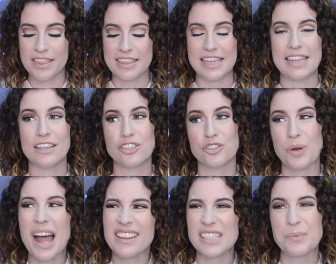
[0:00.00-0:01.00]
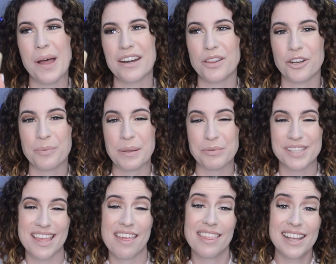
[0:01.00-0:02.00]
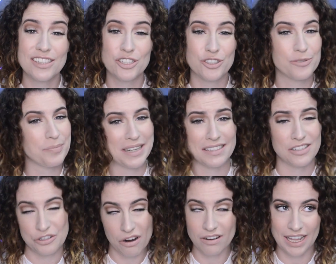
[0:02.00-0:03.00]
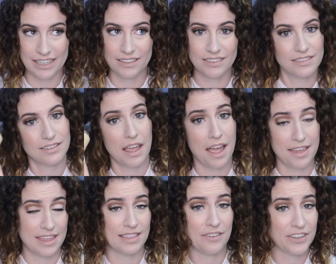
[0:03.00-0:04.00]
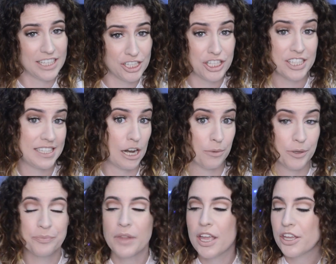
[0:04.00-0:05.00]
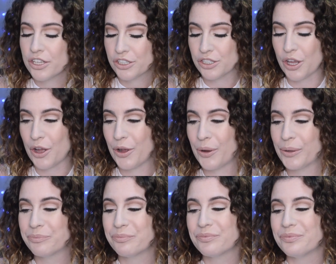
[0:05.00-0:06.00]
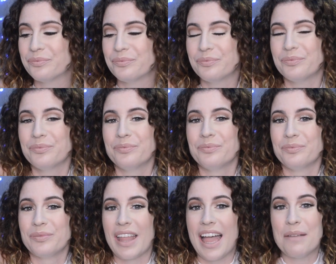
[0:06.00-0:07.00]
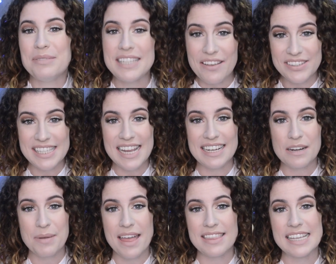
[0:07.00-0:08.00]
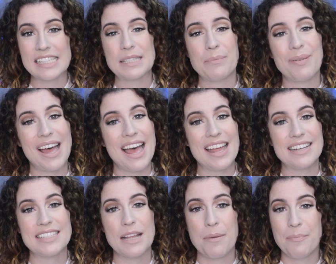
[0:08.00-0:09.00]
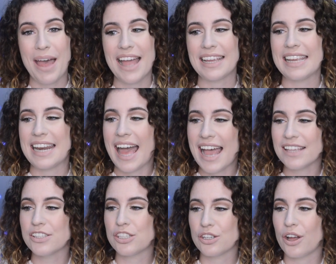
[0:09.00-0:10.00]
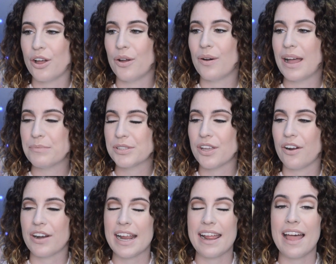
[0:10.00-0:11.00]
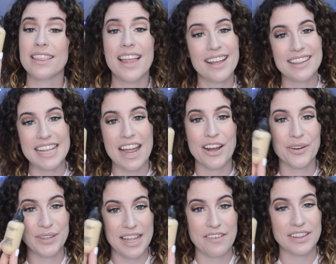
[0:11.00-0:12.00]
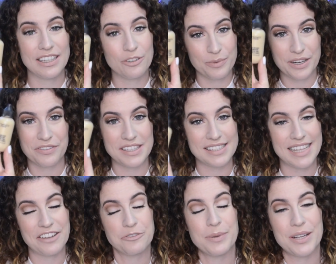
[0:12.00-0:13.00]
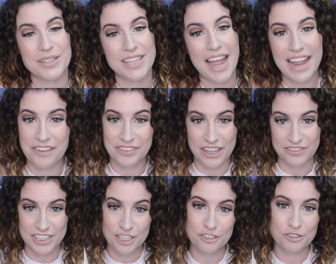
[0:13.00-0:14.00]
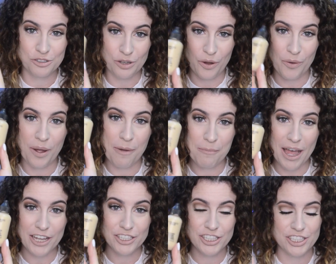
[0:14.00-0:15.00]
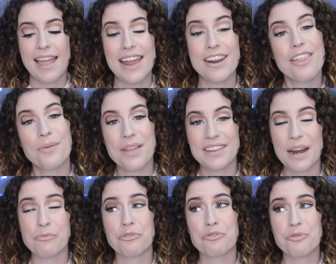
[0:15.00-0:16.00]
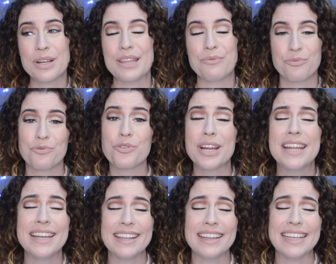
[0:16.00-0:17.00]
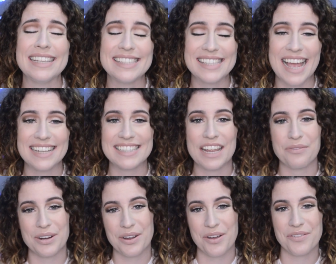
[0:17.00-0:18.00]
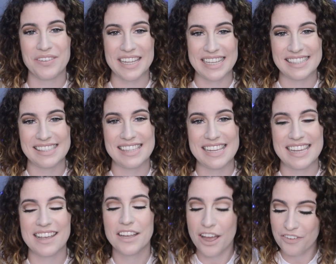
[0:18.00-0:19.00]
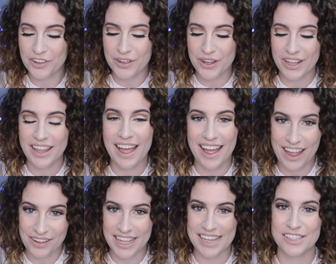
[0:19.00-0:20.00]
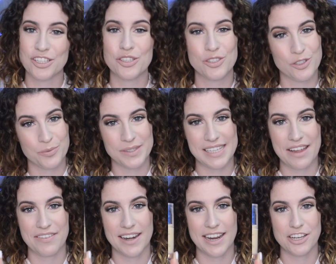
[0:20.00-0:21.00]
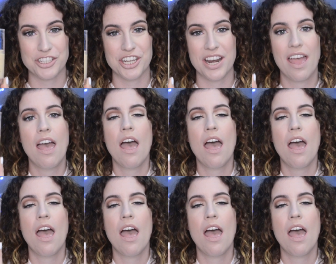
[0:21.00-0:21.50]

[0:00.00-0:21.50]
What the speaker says: The Australis one, a lot of people say that that's a dupe, but it's not. Like, I think that foundation is terrible. So I'm devastated about this, but MAC, it has to go. I'm sorry. Luckily, I only have a little bit of this left because I have loved it so much. Another one that I'm really sad to get rid of is the CoverGirl Outlast Superstay Foundation.